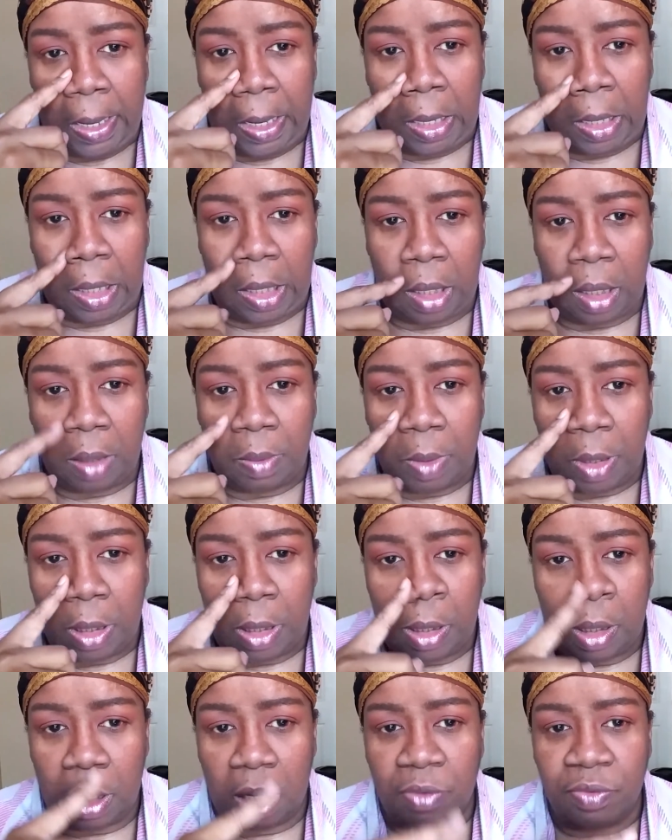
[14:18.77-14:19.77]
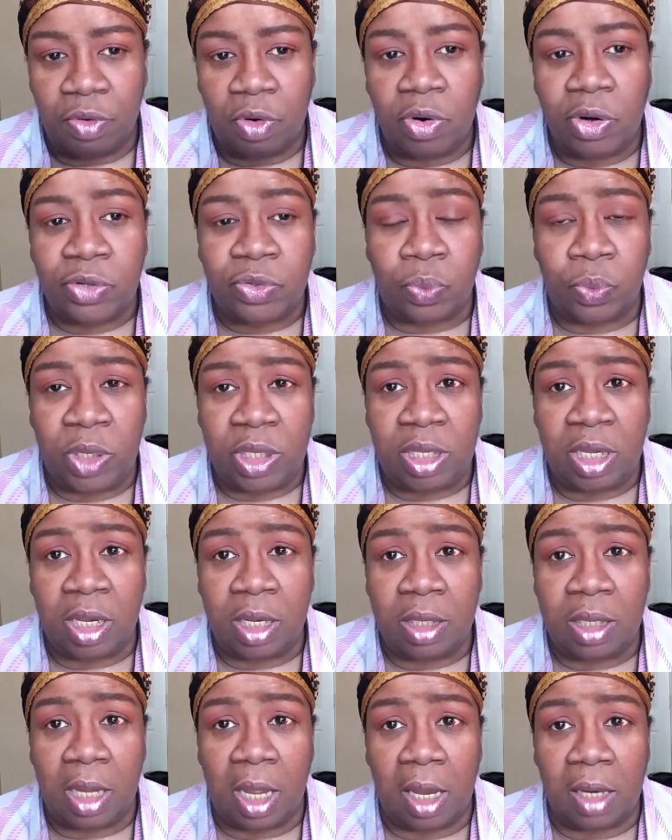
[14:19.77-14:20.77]
Of course, we
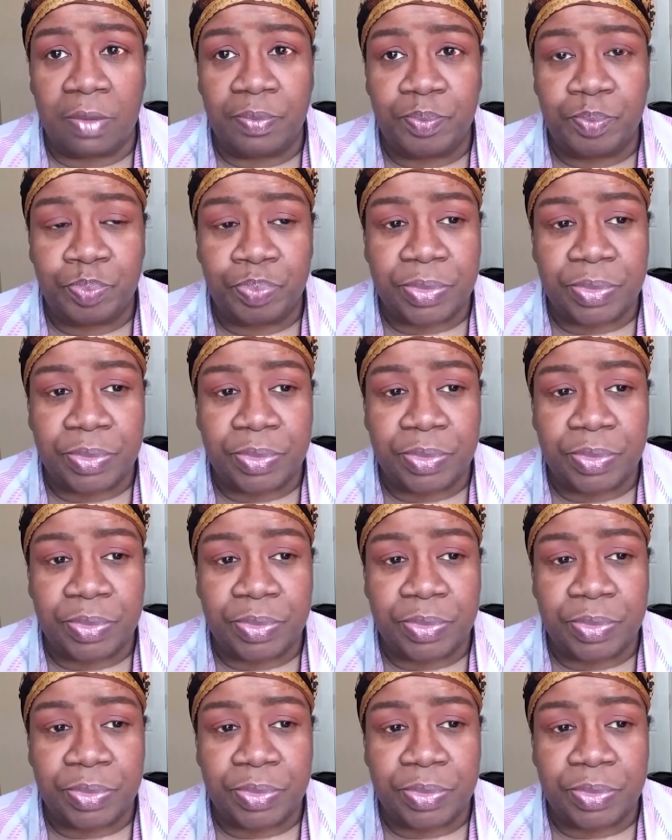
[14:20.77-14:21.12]
think that,